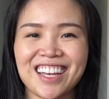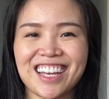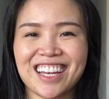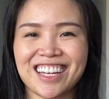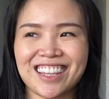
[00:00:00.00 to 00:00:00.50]

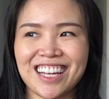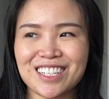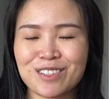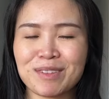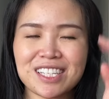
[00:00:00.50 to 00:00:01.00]
And that
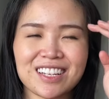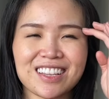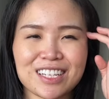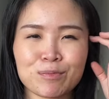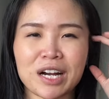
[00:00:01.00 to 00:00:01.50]
just makes it
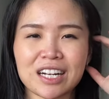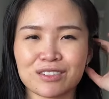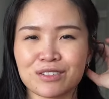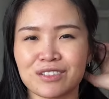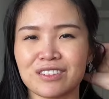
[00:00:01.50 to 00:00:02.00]
less
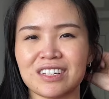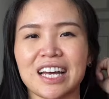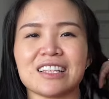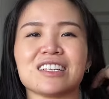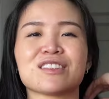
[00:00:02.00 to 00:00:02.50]
practical,
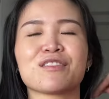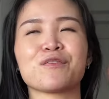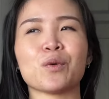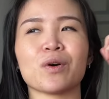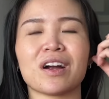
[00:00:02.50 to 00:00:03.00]
at least
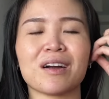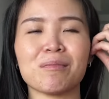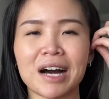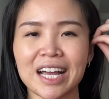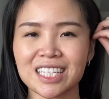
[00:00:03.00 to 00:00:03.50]
for
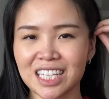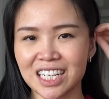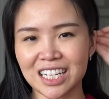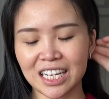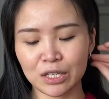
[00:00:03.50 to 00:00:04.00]
my
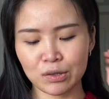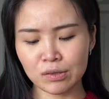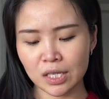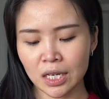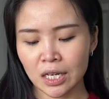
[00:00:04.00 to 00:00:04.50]
day-to-day
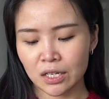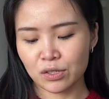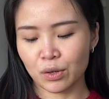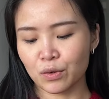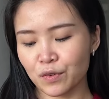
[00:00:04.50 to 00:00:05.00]
use.
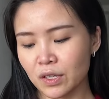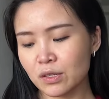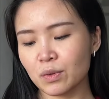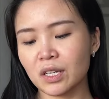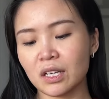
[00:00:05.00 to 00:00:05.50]
So for
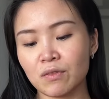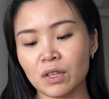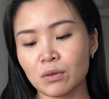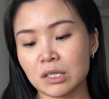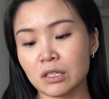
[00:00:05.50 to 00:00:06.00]
this one, even
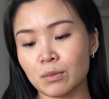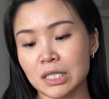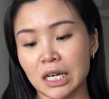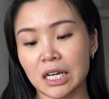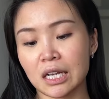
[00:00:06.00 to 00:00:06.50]
though it's a little bit
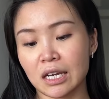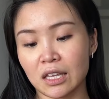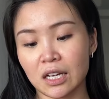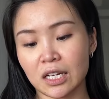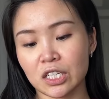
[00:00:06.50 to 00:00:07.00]
tight, I
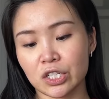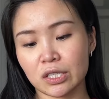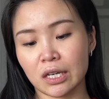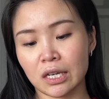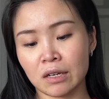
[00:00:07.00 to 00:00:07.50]
think I could just
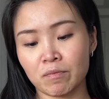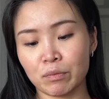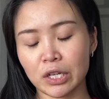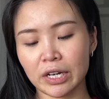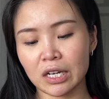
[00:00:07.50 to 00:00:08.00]
like
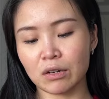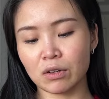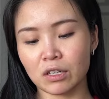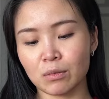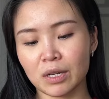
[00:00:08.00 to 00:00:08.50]
block it out a
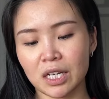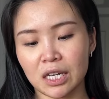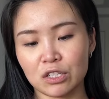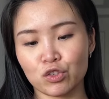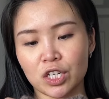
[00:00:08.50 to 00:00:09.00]
little bit
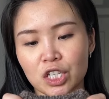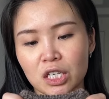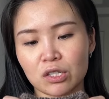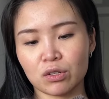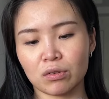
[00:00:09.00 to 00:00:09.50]
and stretch
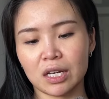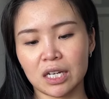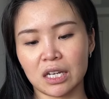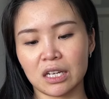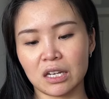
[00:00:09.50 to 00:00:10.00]
it so
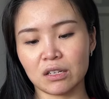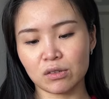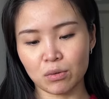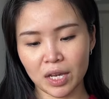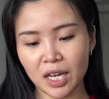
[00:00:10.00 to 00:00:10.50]
that it is
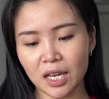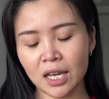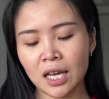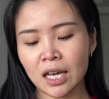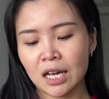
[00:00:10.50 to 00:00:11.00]
okay.
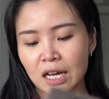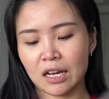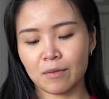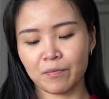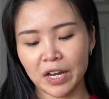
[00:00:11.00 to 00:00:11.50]

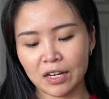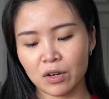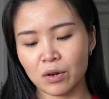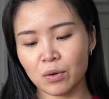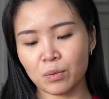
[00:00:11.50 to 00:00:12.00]
I
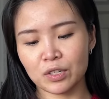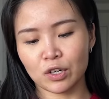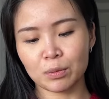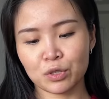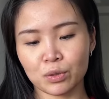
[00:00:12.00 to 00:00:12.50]
know with
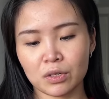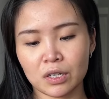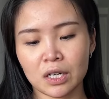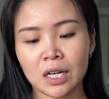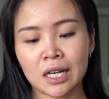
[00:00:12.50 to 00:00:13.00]
drop
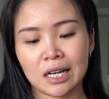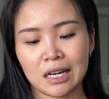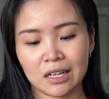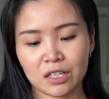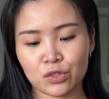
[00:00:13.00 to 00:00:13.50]
shoulder
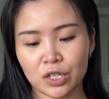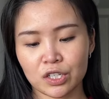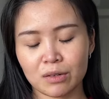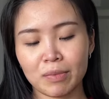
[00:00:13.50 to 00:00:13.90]
construction